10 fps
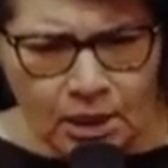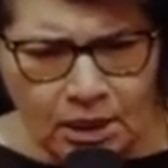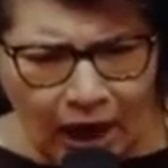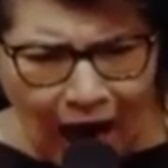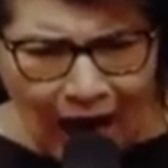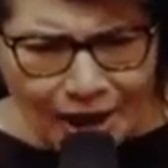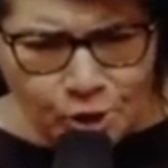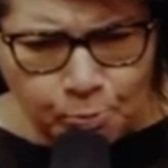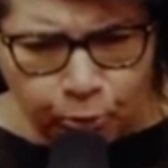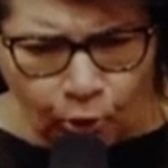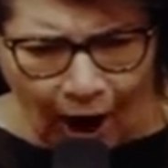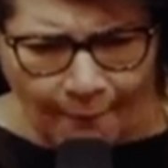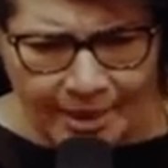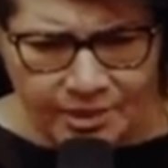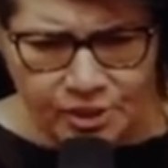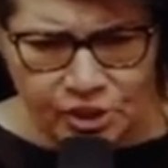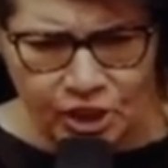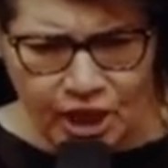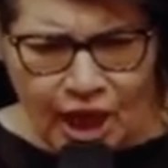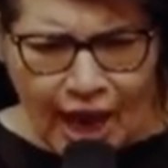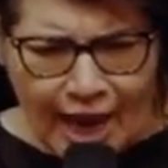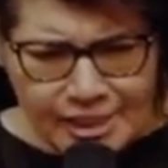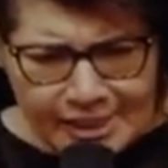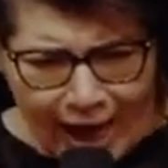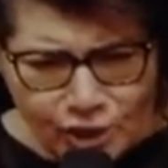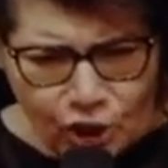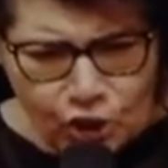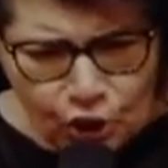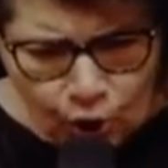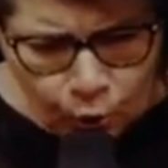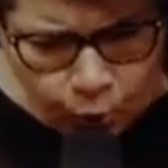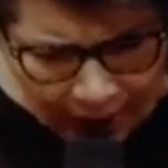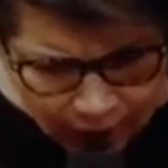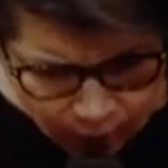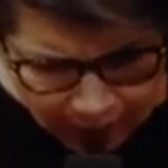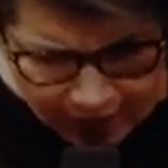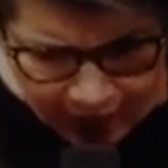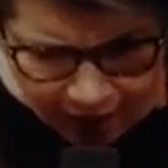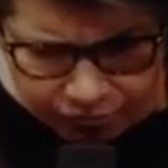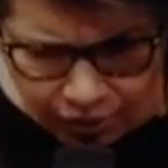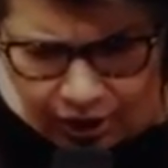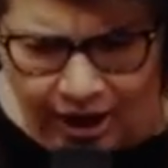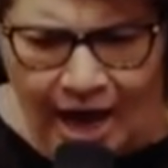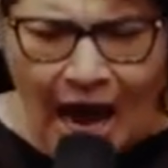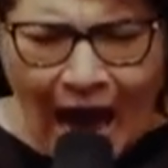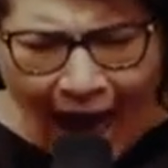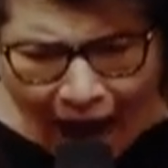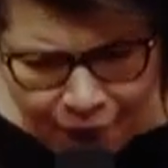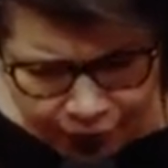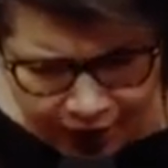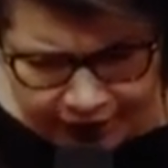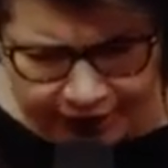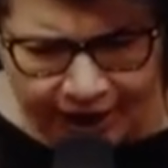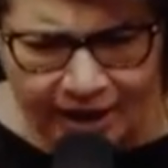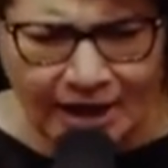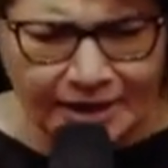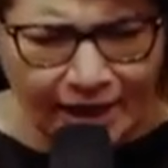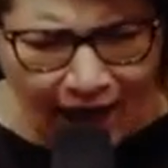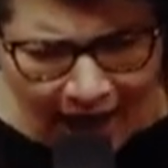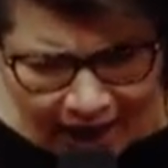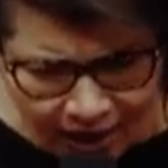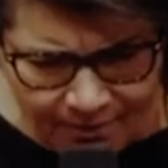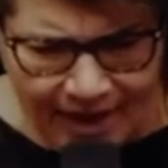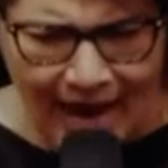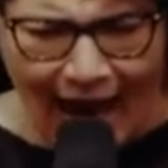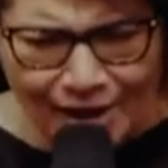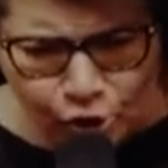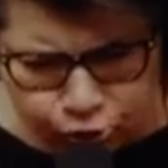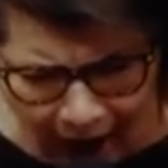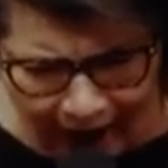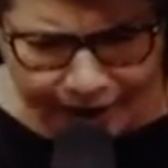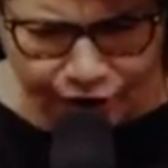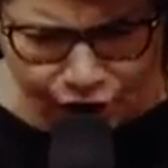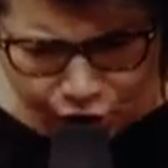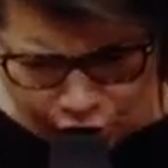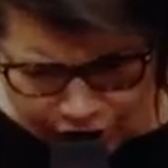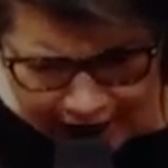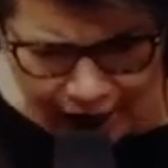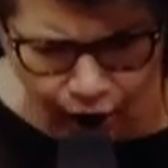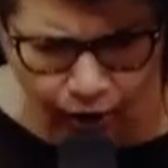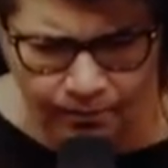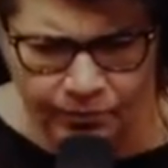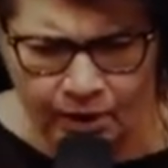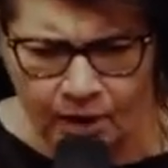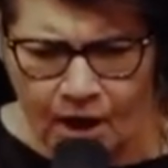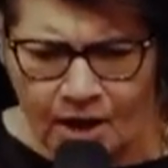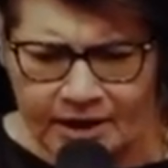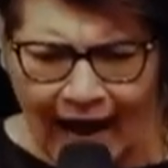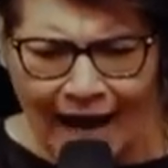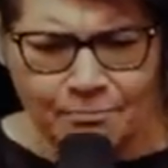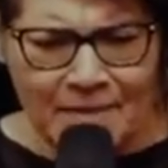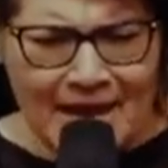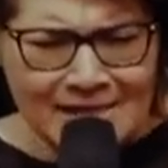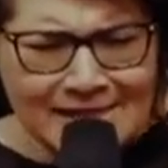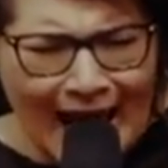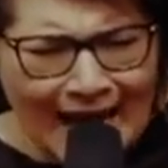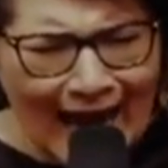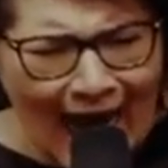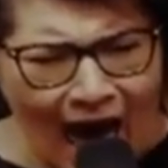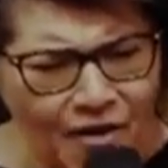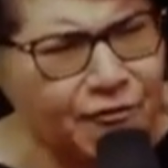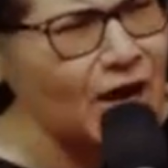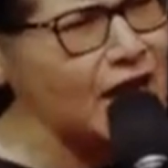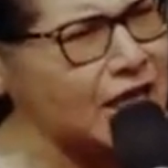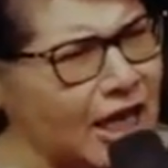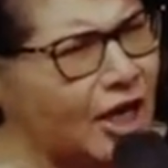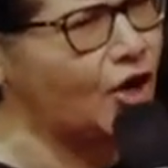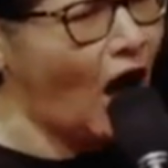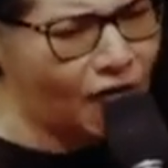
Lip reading: God's promise is that you will recover everything that the enemy has tried to steal. That means that every year of